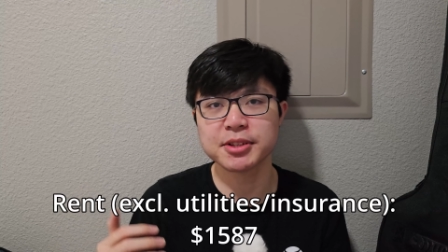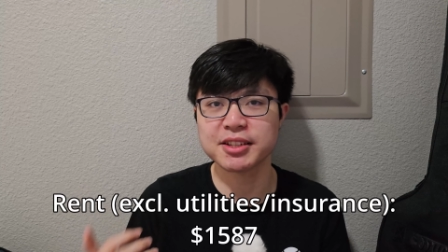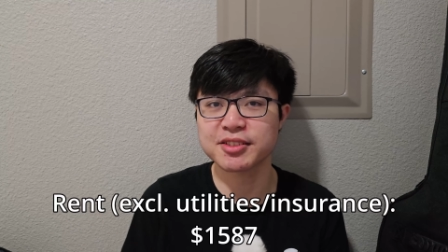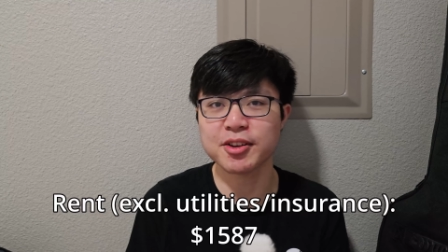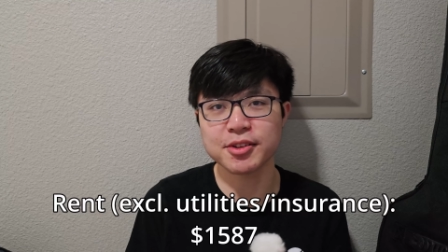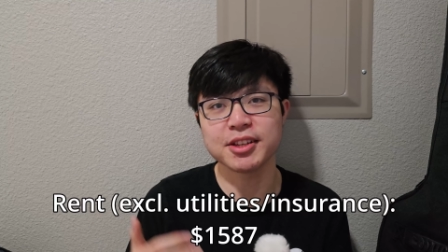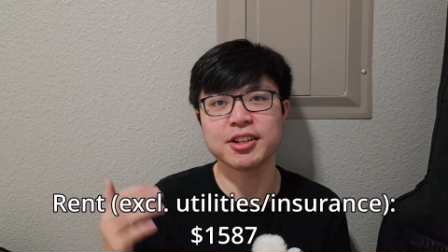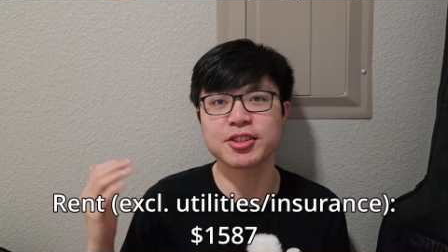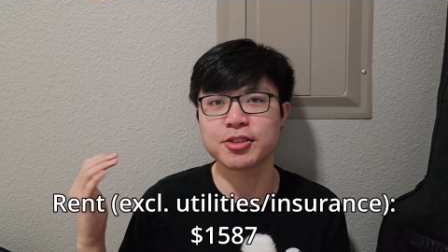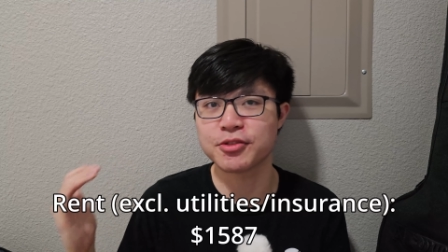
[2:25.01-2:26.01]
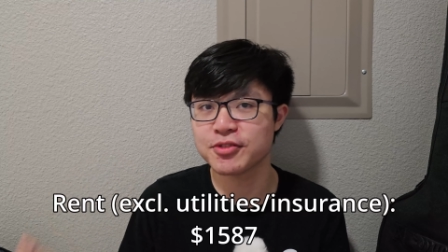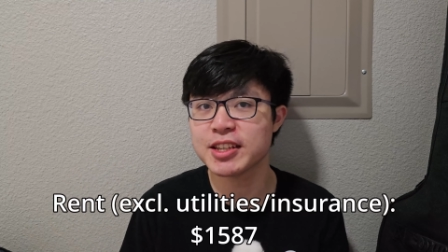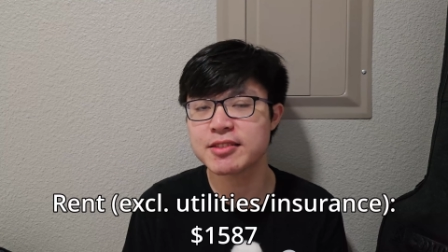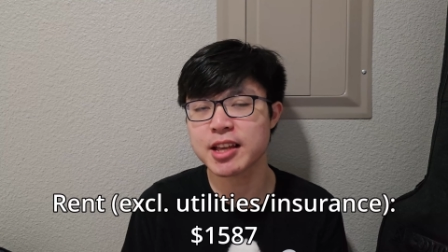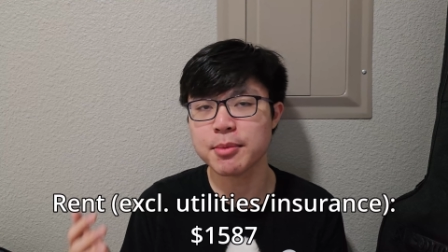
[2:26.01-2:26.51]
plus all the additional
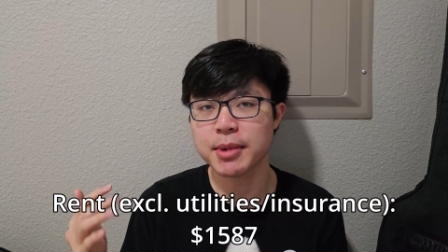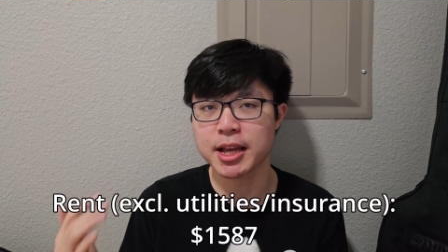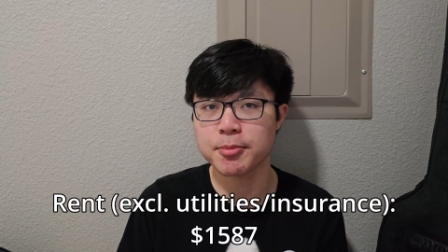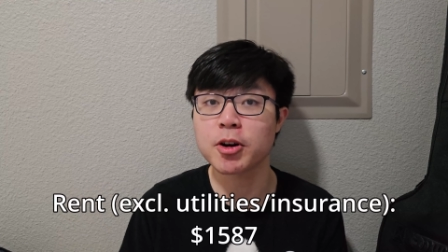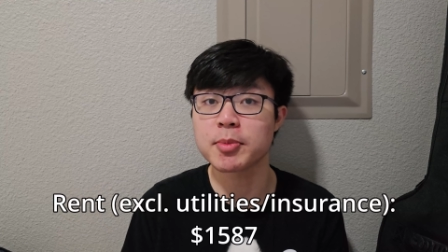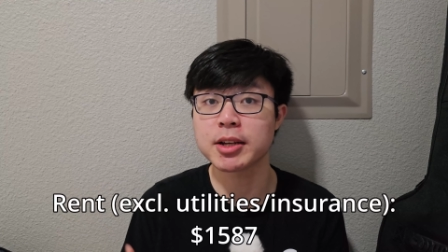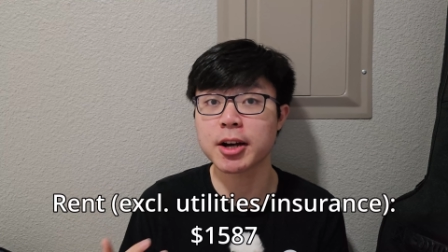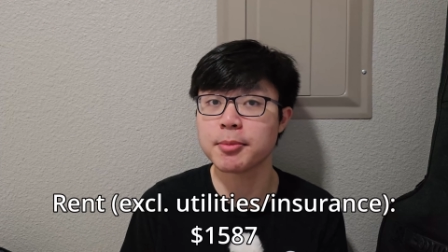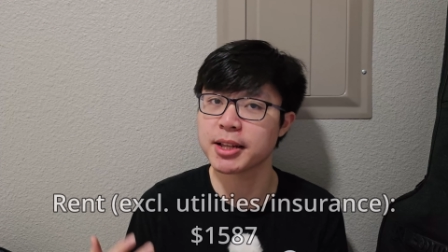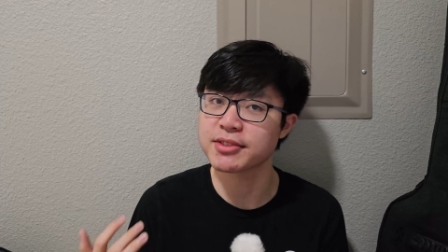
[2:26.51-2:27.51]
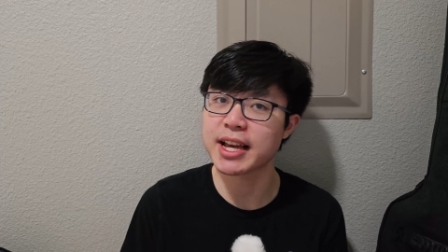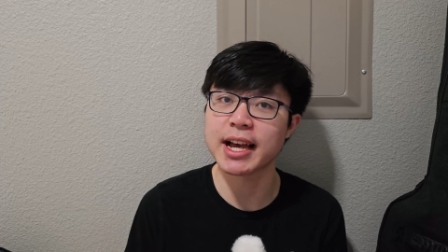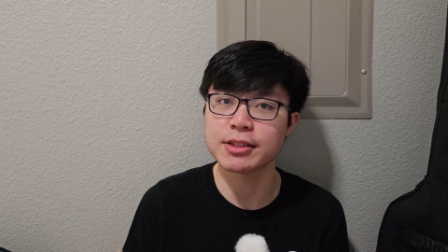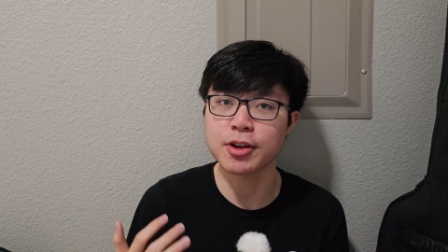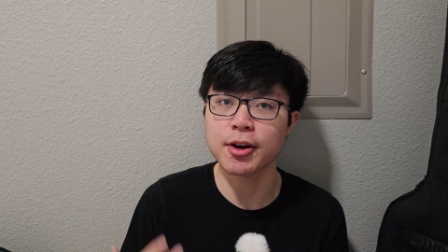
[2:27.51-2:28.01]
fees that my apartment complex
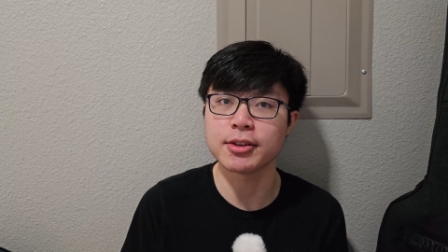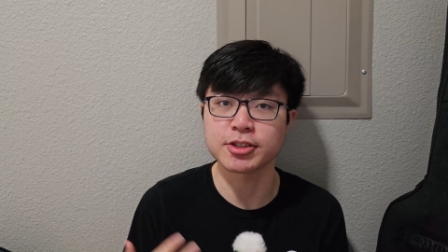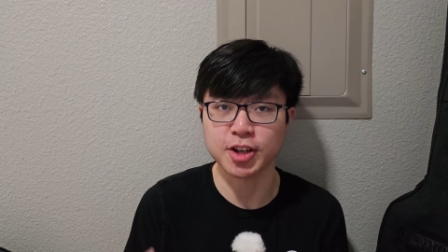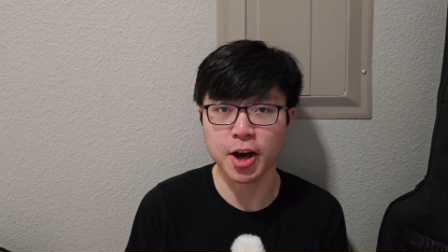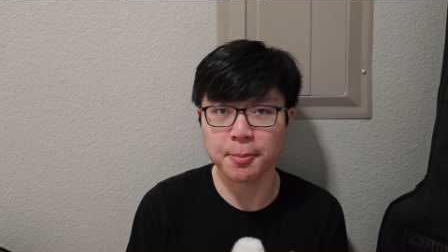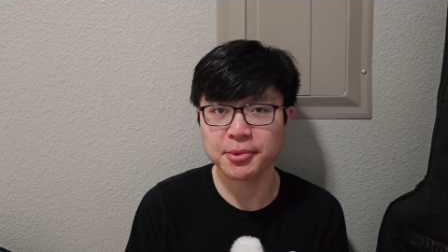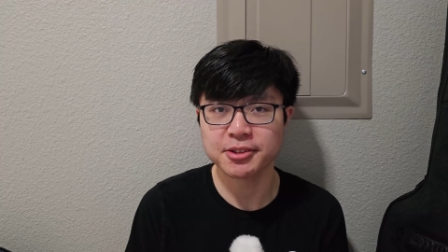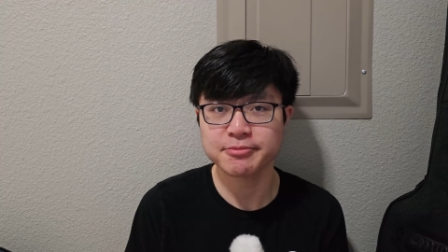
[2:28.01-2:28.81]
adds on top.